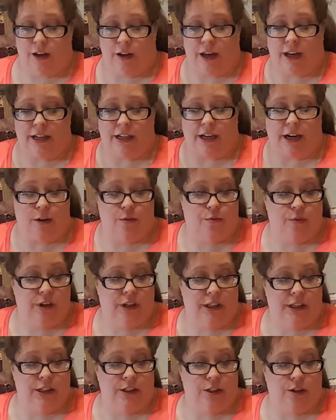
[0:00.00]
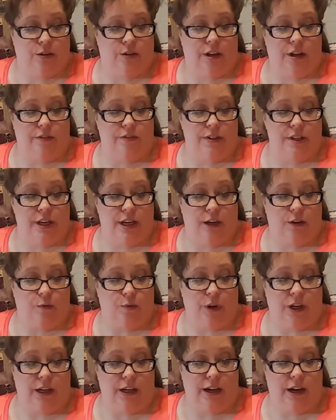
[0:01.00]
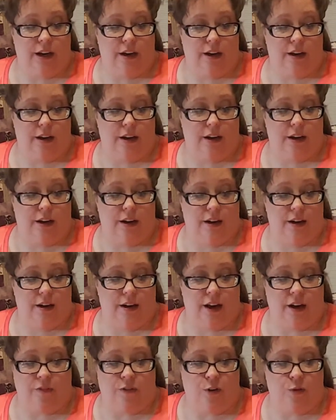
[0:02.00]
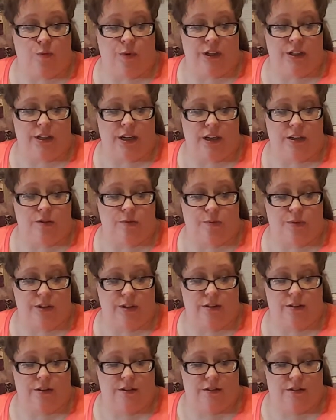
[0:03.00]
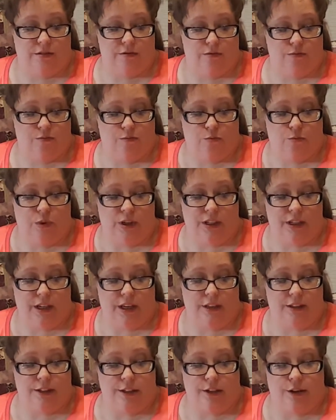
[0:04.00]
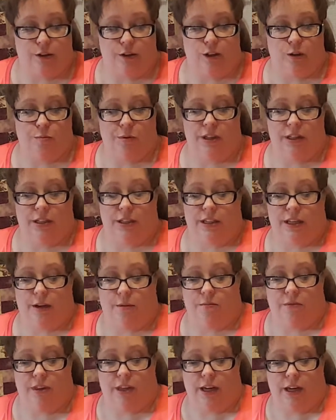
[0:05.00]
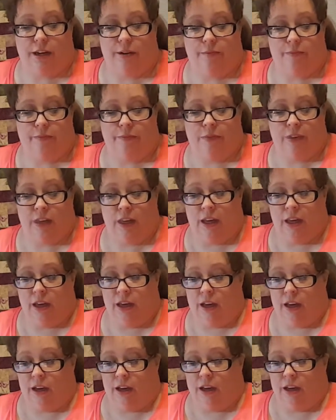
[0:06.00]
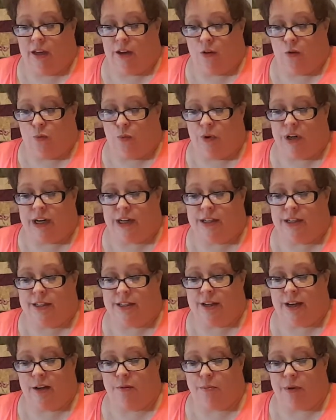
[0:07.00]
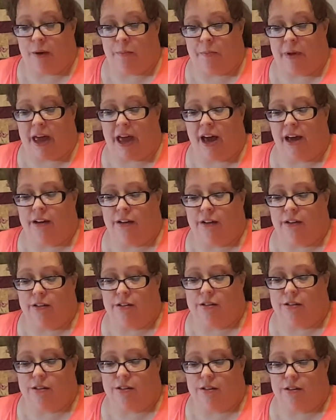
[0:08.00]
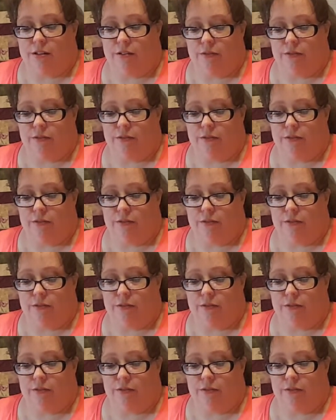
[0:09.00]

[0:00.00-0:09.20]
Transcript: I really do love seeing what everyone does with what's considered to be the same thing. When I design my patterns,